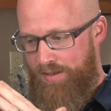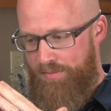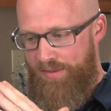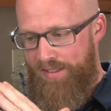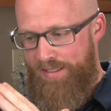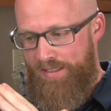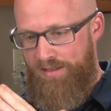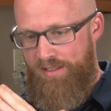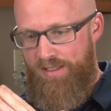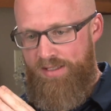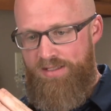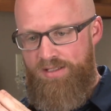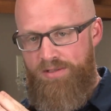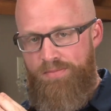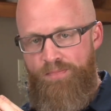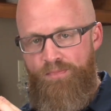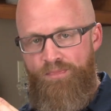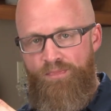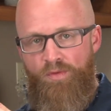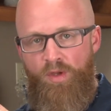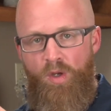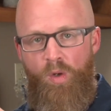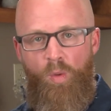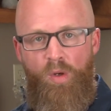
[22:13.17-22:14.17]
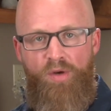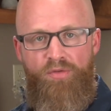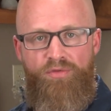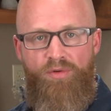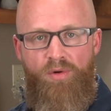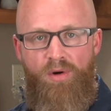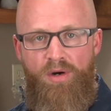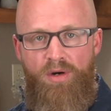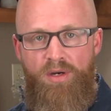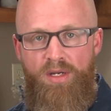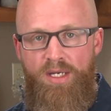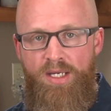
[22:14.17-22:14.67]
them like this. What
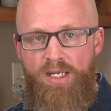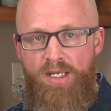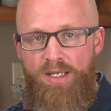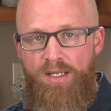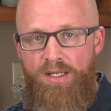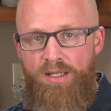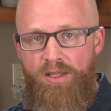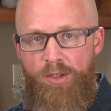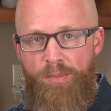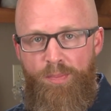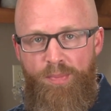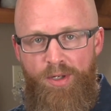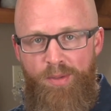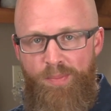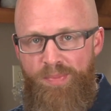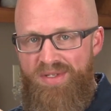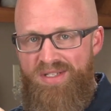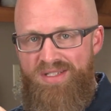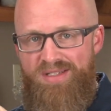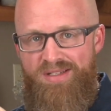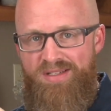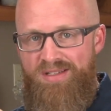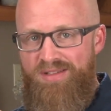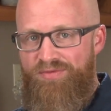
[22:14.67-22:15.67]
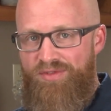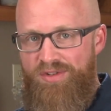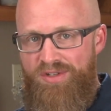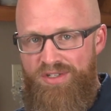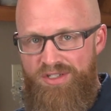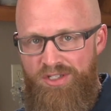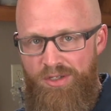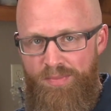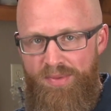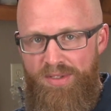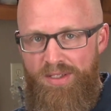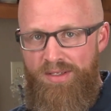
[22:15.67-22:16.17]
for? The purpose is for
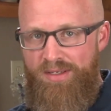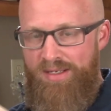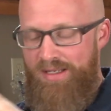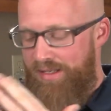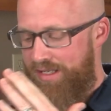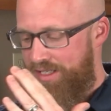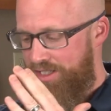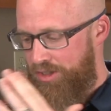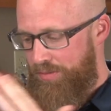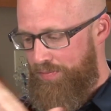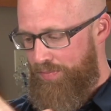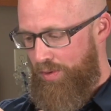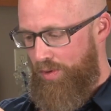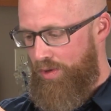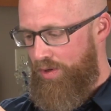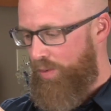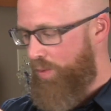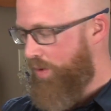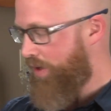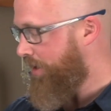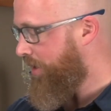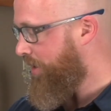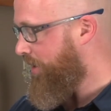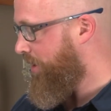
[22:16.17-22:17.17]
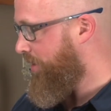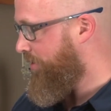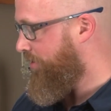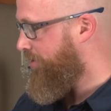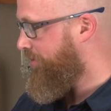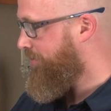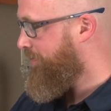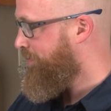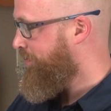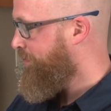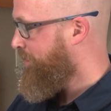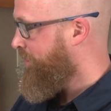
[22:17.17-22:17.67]
stability. They support one
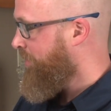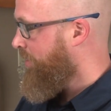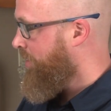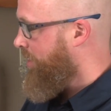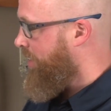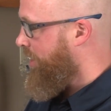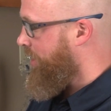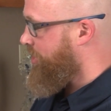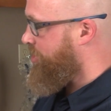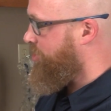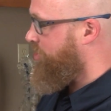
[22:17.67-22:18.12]
another. And